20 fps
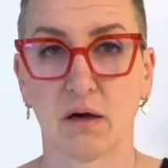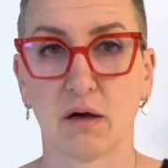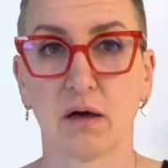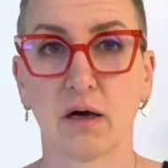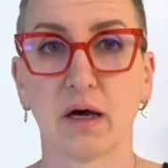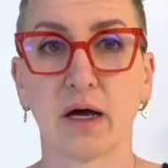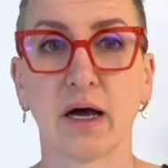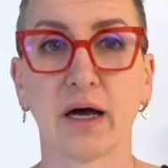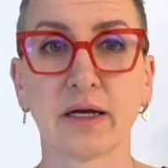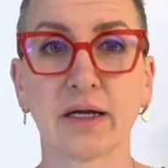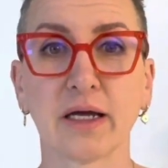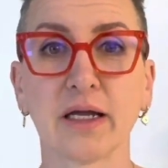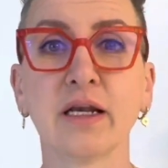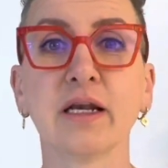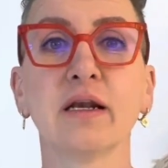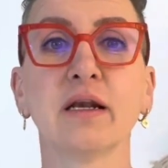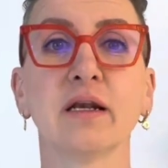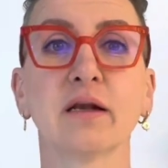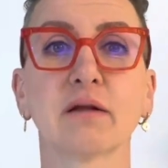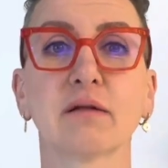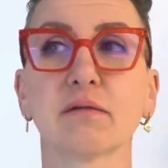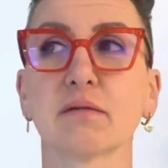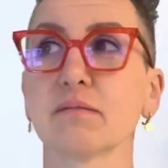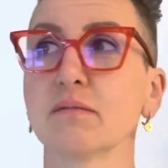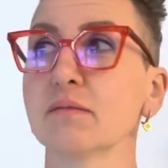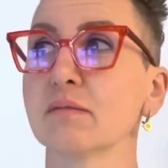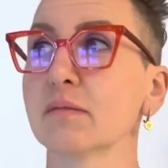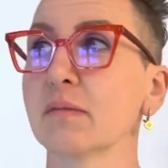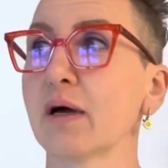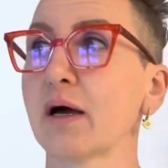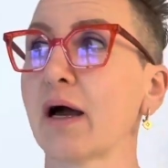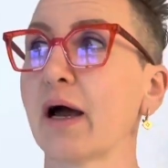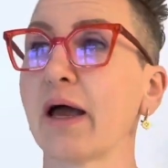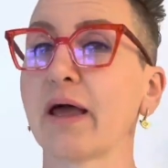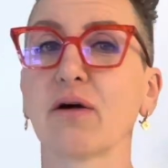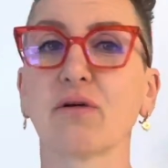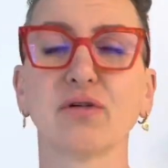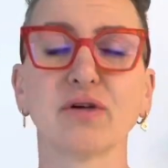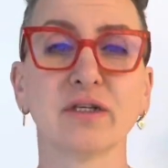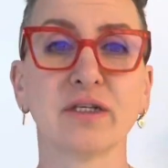And I
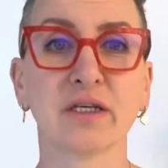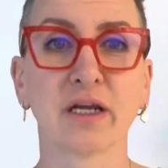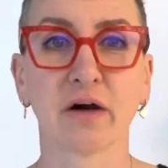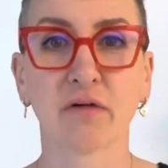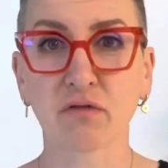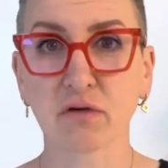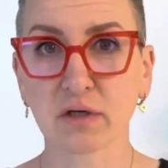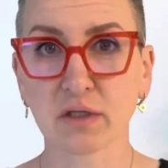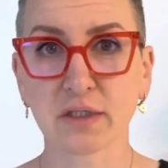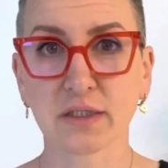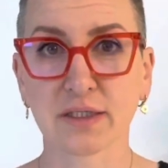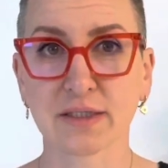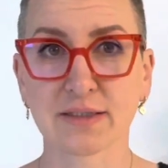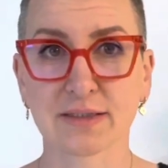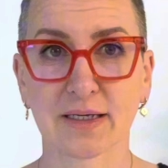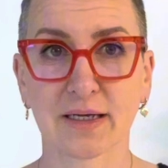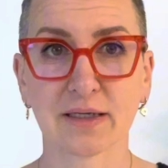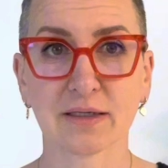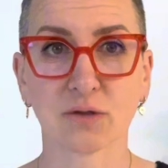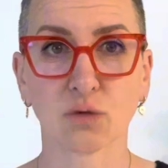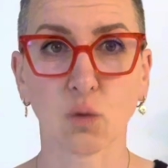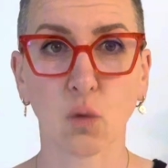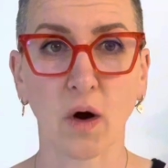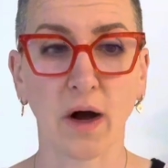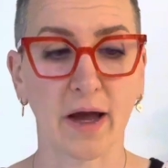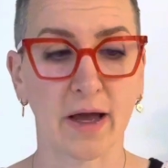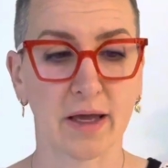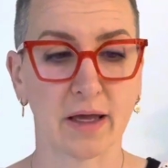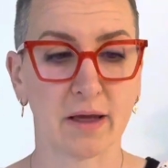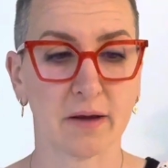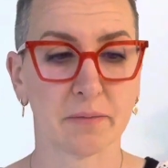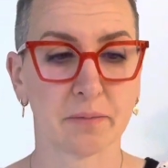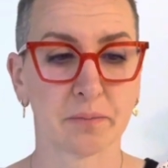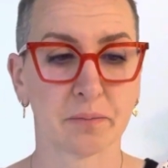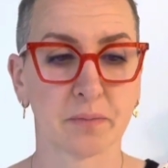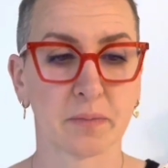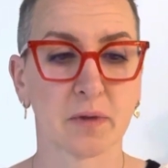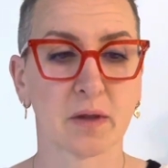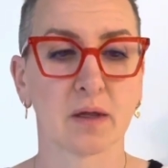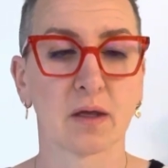could never understand why.
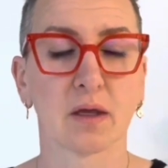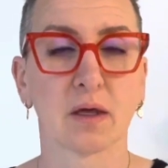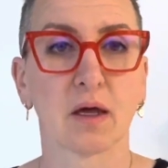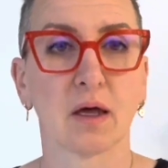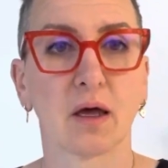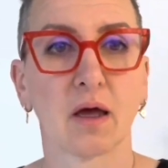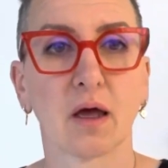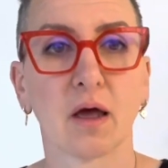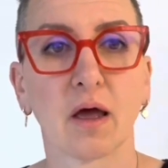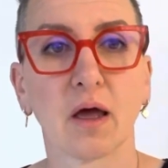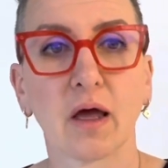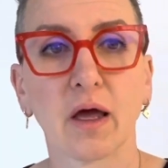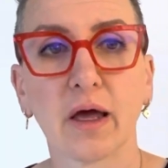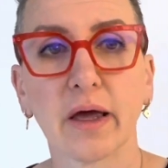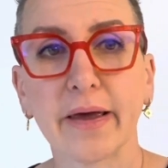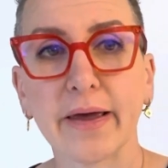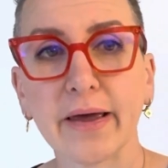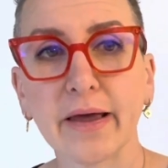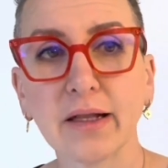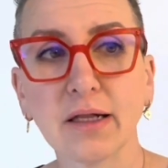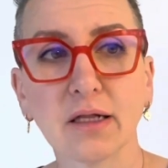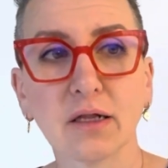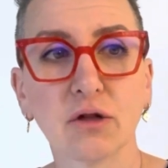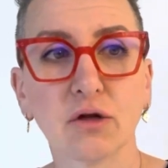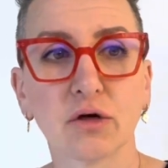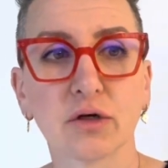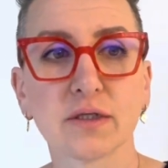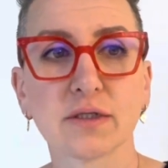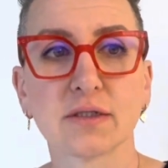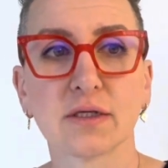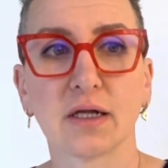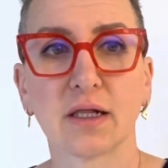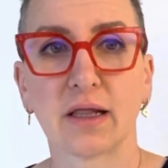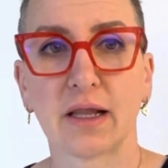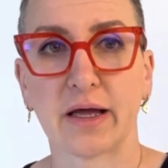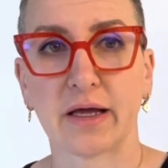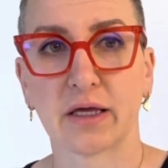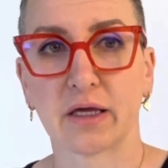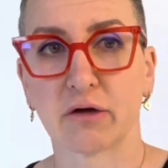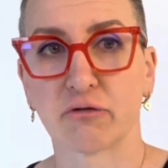It looks
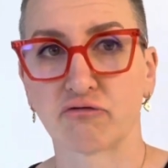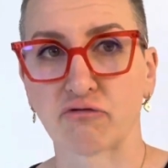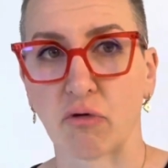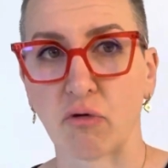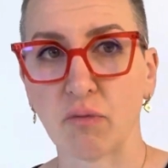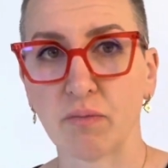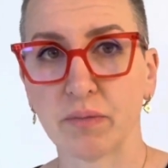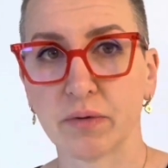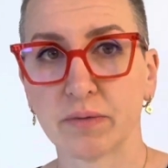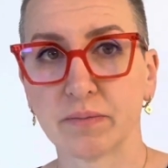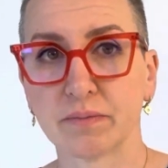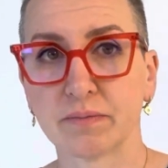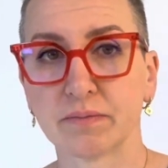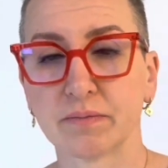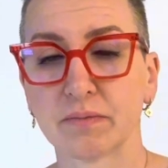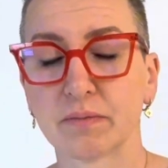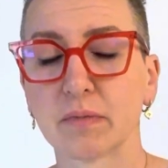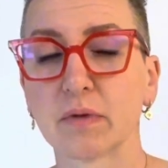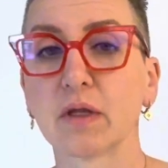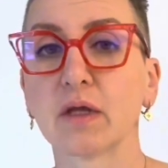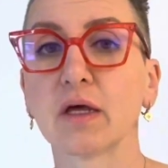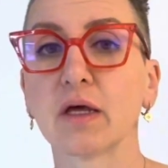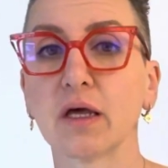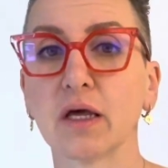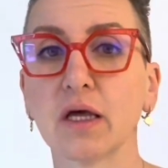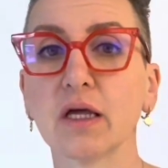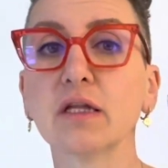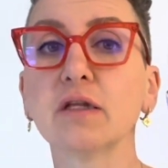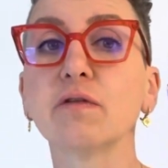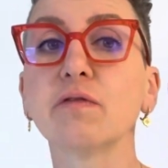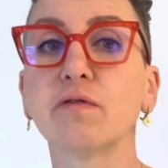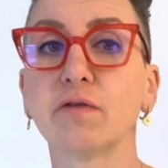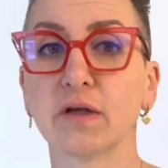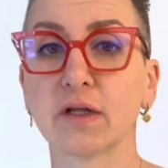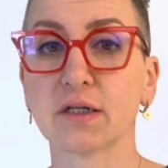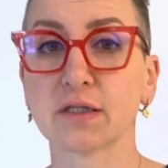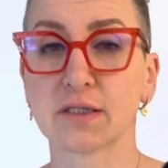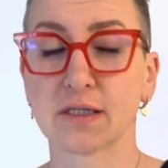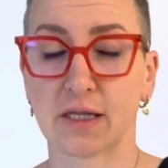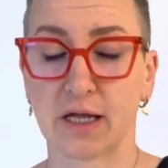like a rope. It
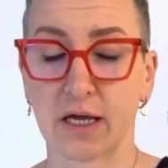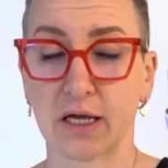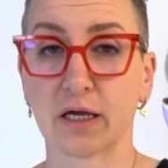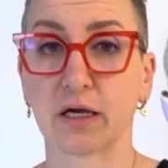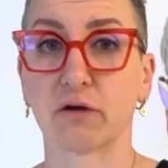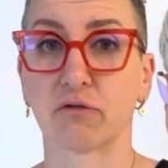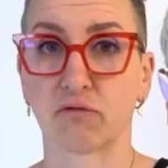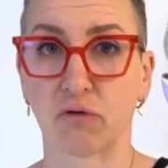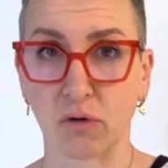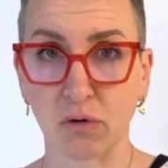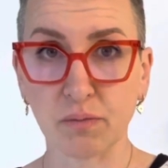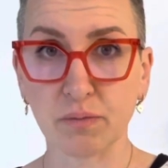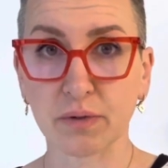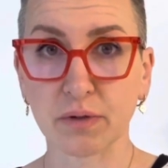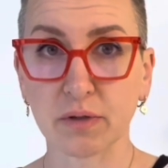feels like a rope.